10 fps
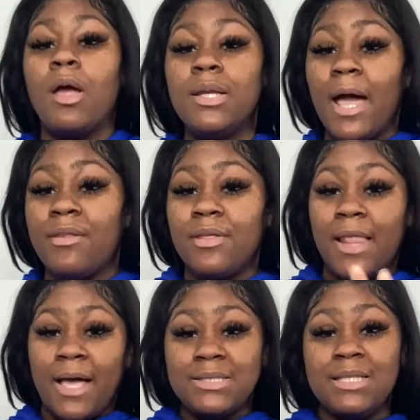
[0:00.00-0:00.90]
Now, the
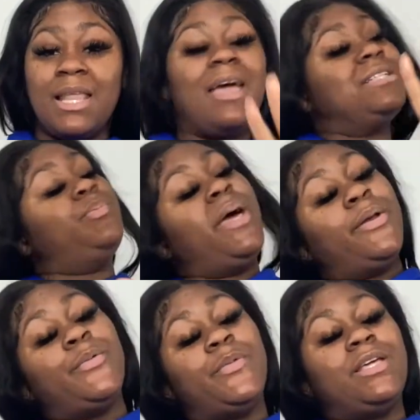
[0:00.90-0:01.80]
last thing that has
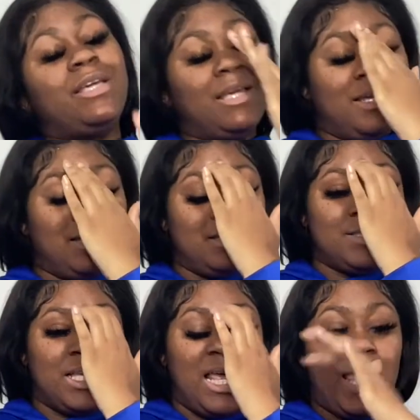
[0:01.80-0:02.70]
bettered me
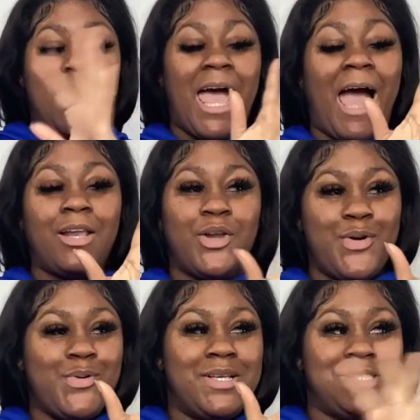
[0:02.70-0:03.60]
is I
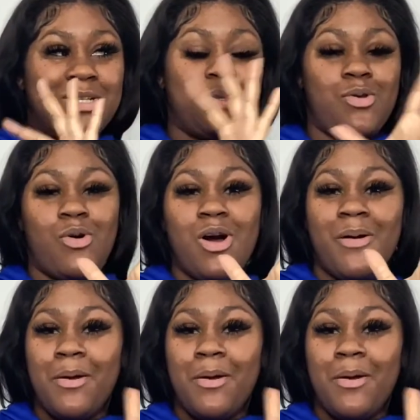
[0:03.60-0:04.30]
know it's a norm.